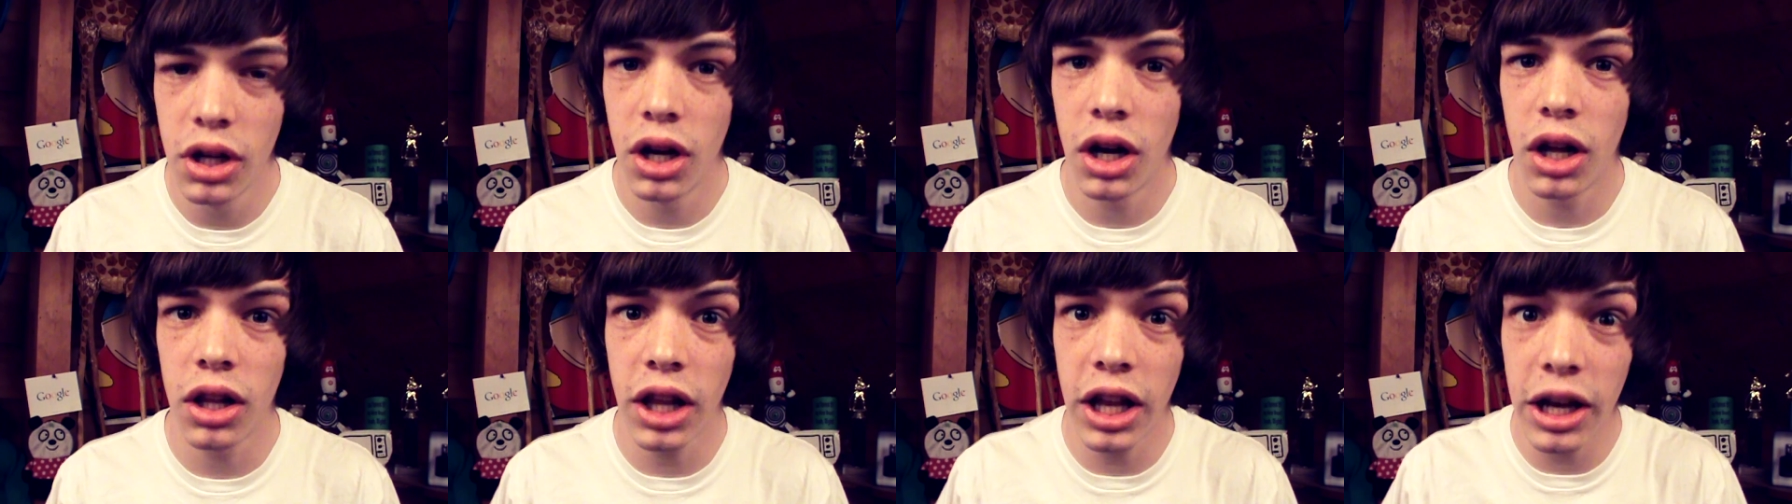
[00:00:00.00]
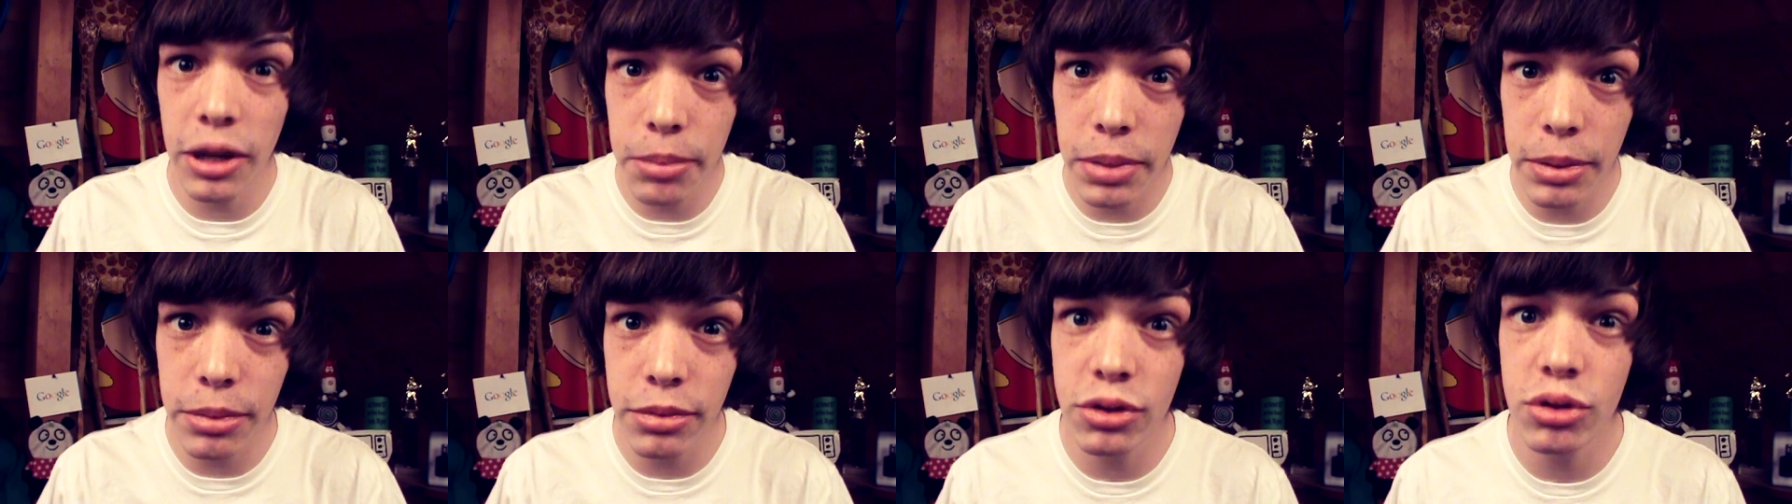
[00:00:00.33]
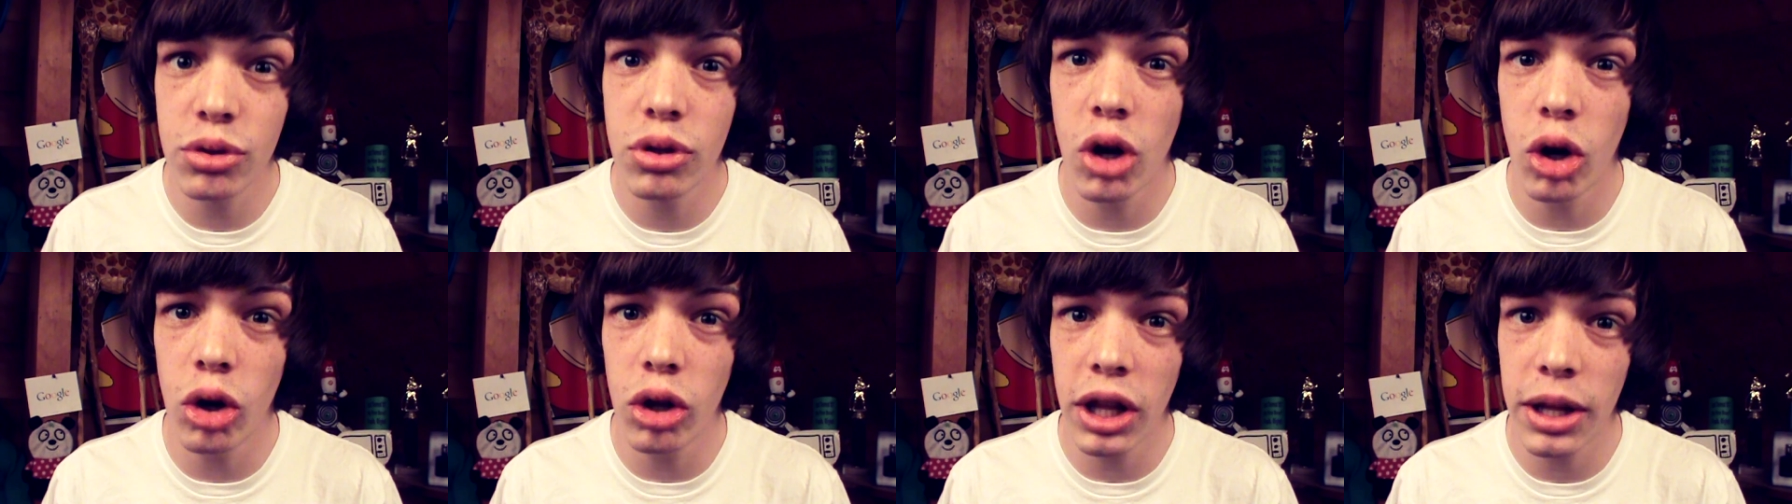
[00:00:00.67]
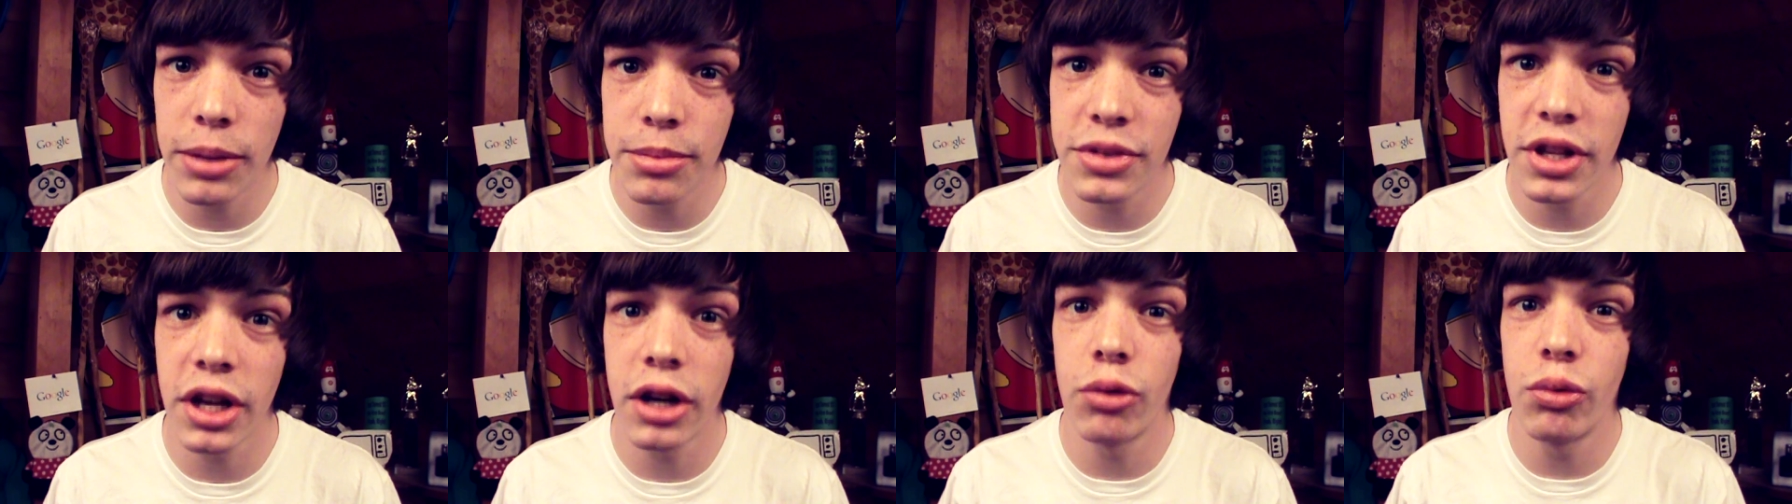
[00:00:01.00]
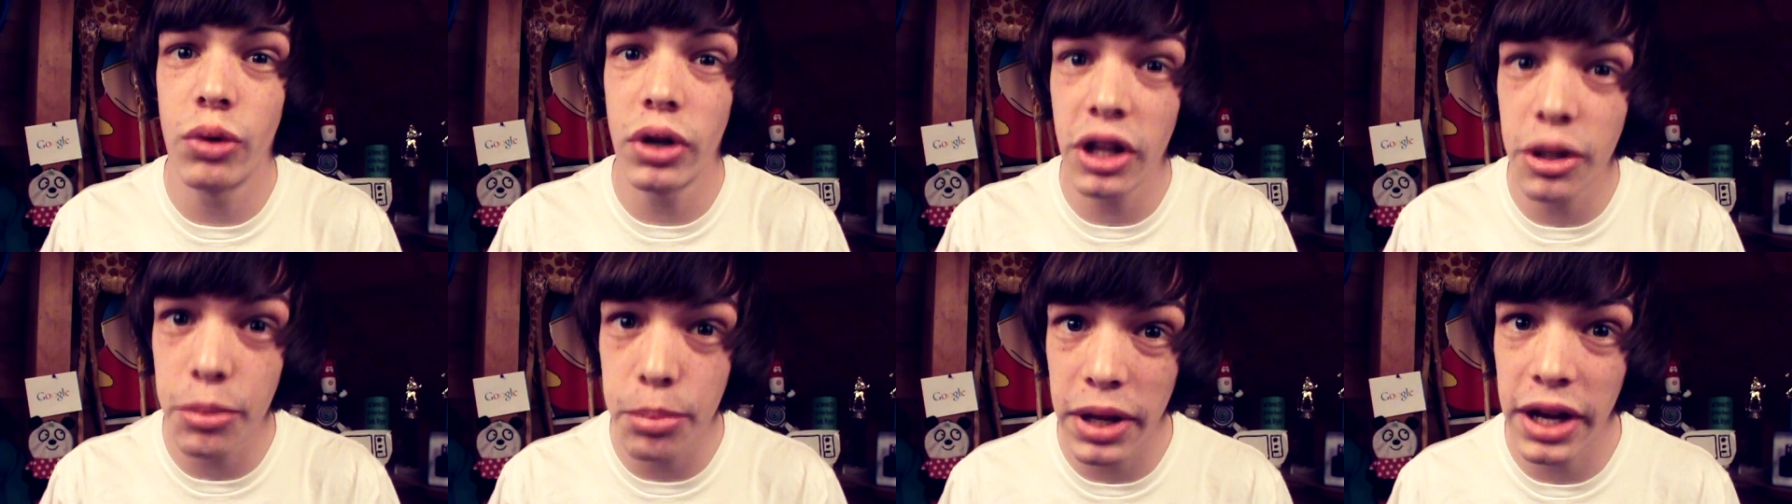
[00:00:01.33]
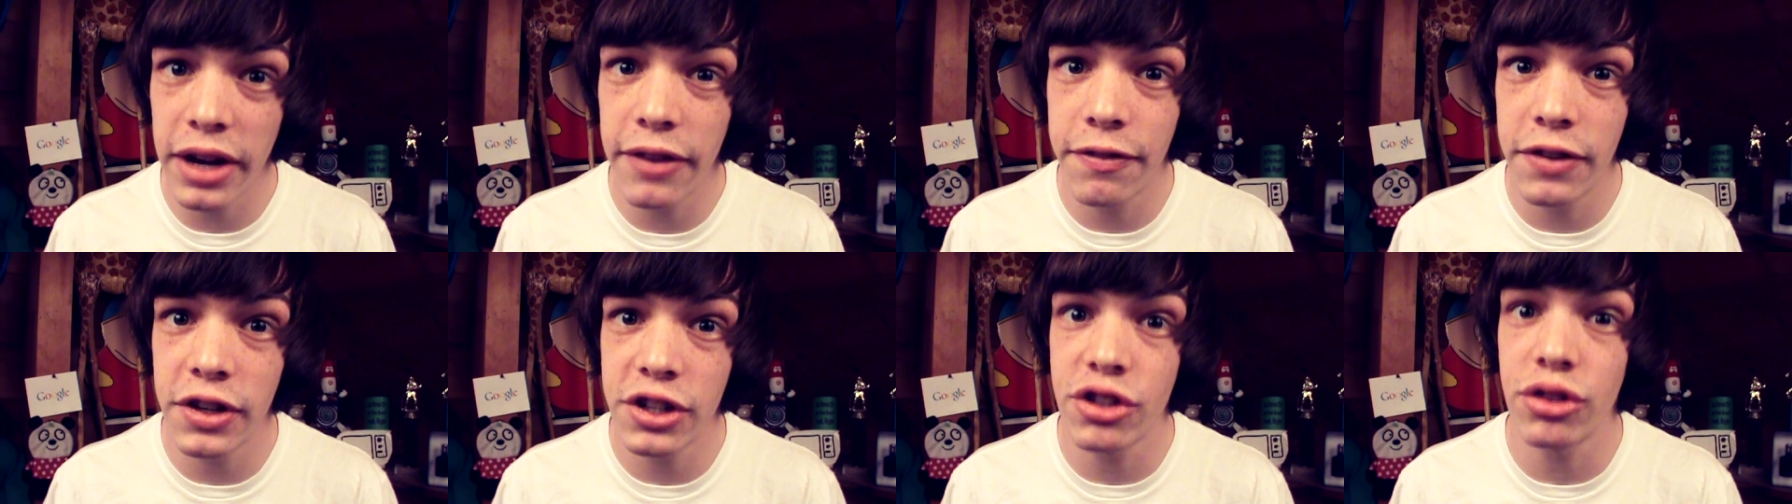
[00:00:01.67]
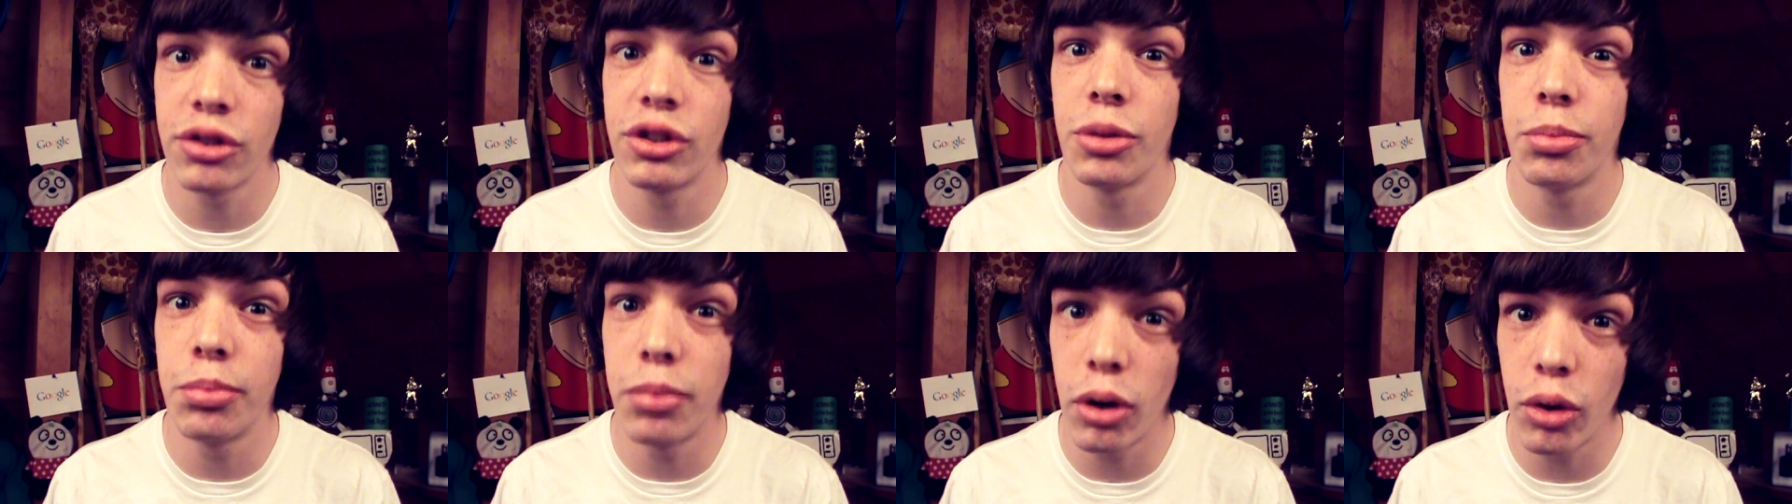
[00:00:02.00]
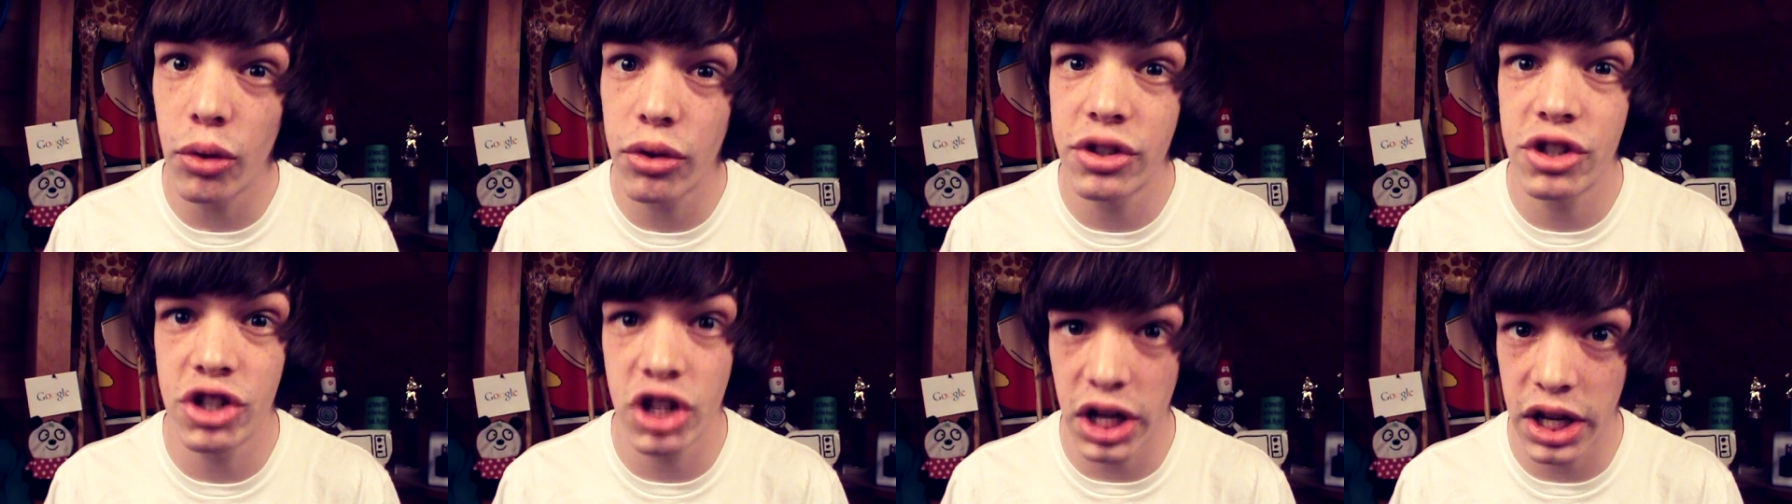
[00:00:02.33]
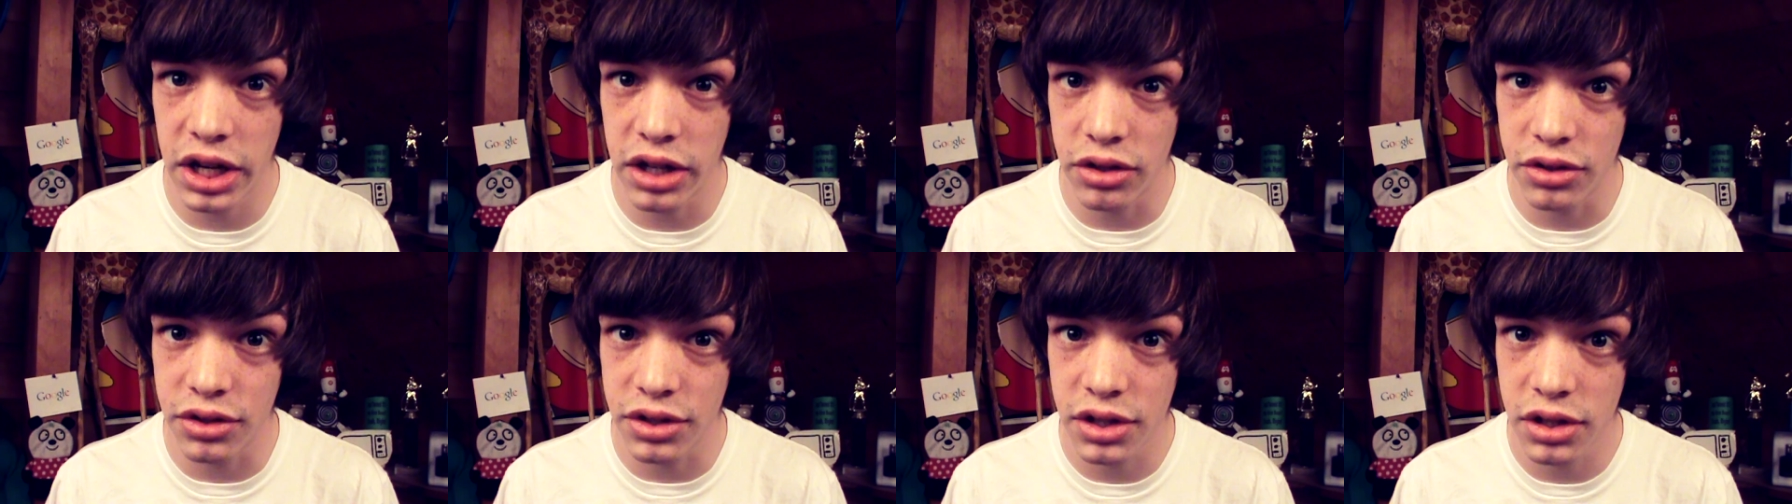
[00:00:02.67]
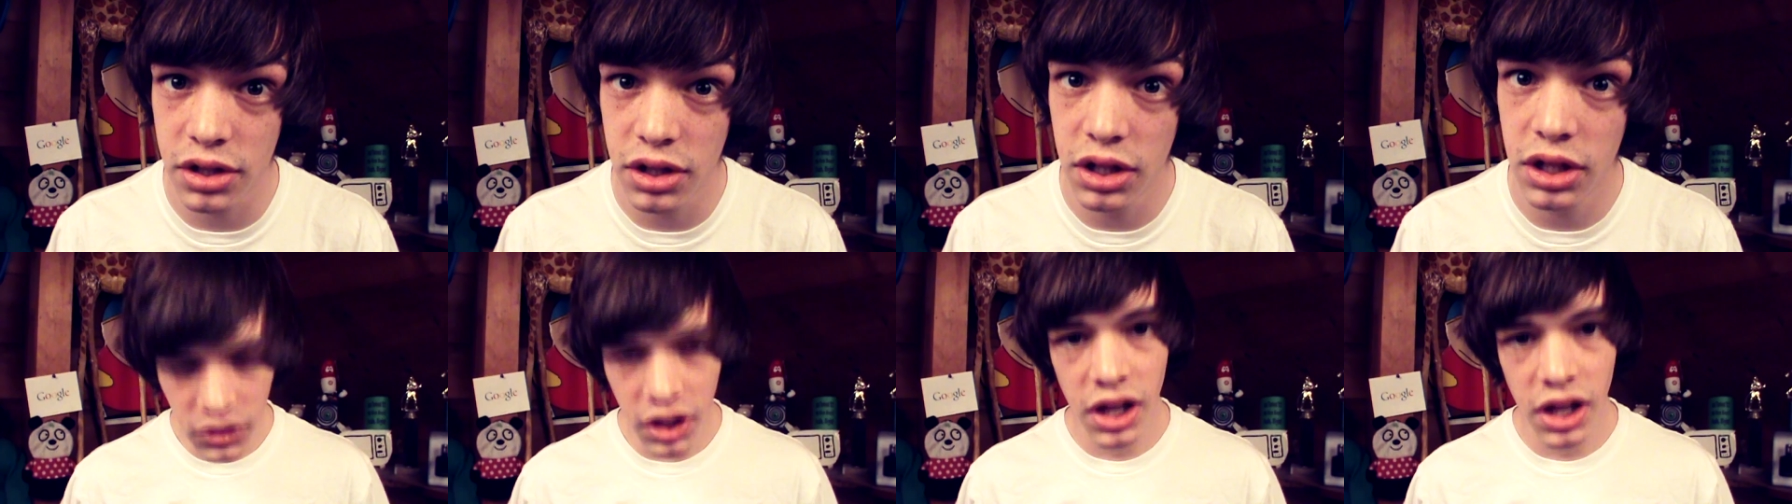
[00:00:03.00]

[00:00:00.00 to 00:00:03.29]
A lot of people do collabs that are really beneficial to both channels.